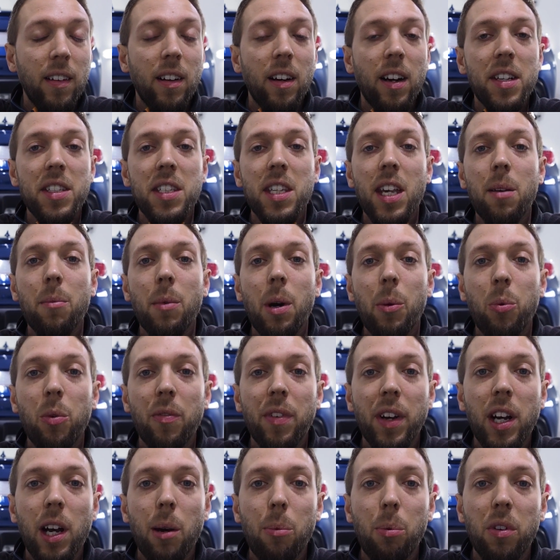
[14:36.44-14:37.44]
I set him up
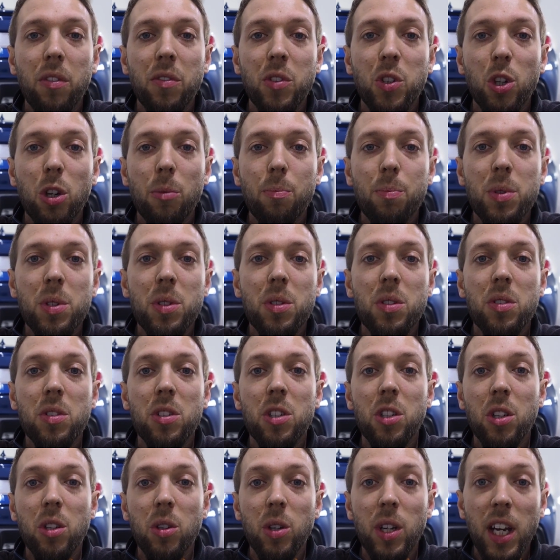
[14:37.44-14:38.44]
with a couple of jobs
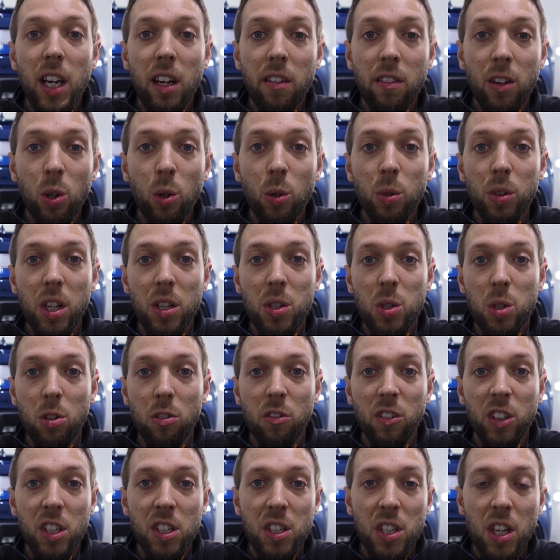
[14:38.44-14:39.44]
to do here at
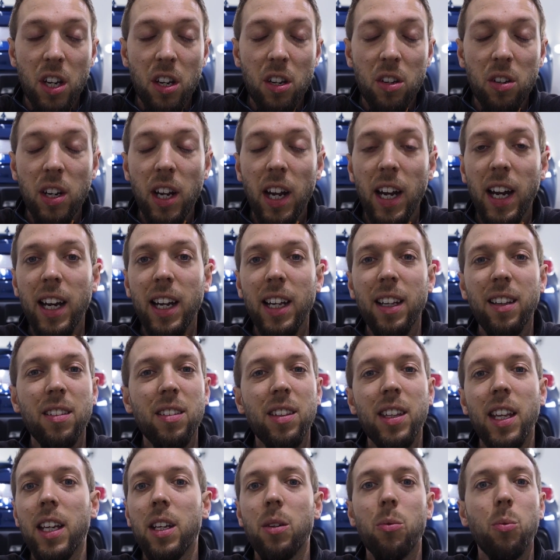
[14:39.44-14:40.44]
AutoStore on his own,
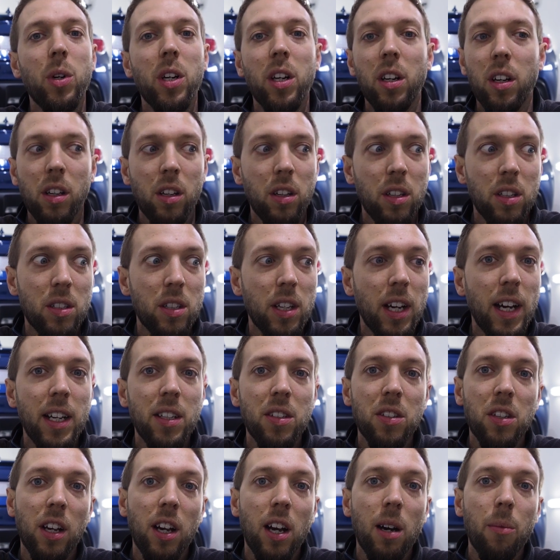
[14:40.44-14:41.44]
and they weren't good. I
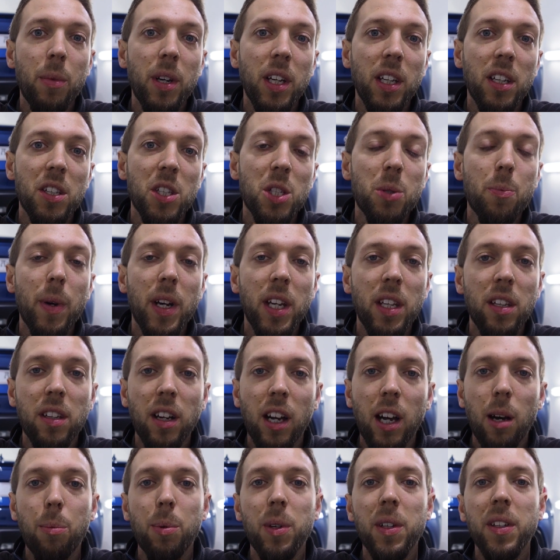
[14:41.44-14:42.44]
had to come in and spend
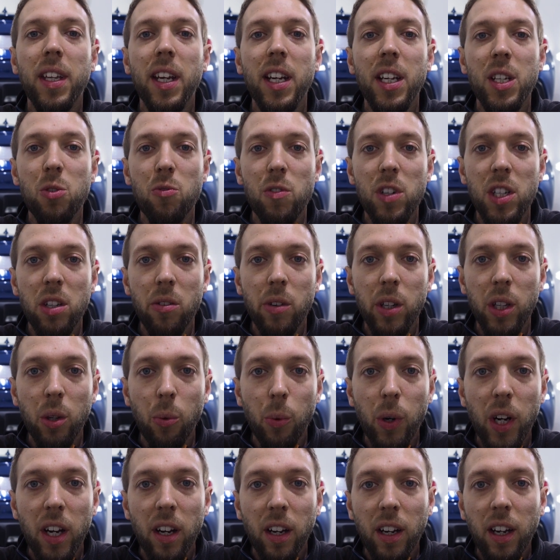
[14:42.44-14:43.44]
a couple of days redoing the
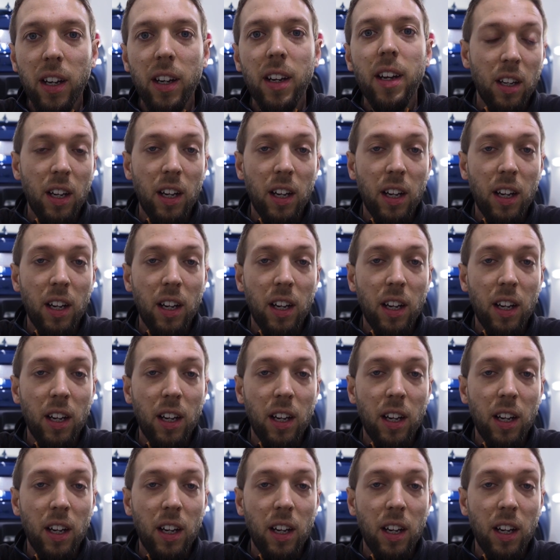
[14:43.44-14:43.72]
work.